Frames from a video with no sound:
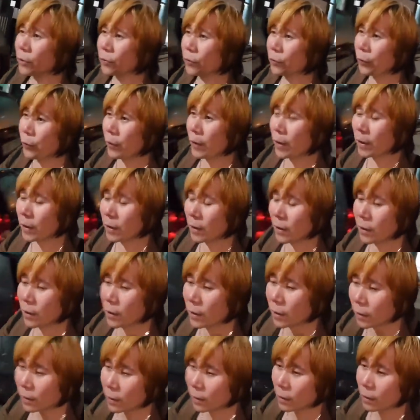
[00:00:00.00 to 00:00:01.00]
drink
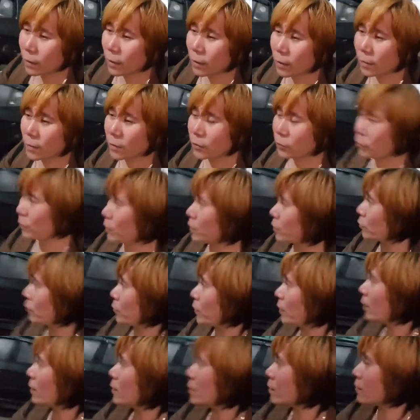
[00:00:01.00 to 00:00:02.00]
sweet
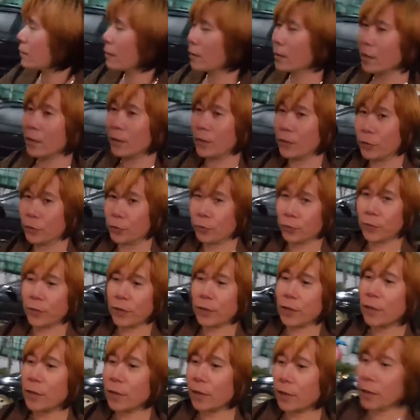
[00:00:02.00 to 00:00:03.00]
drinks,
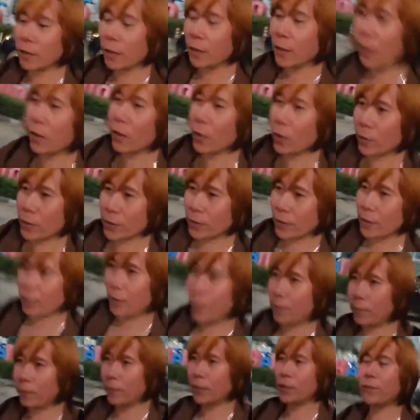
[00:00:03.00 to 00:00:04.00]
juices, or
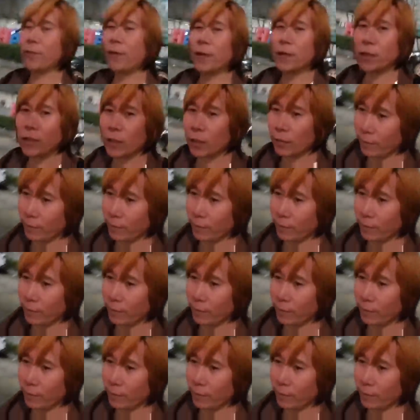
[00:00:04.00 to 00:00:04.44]
some special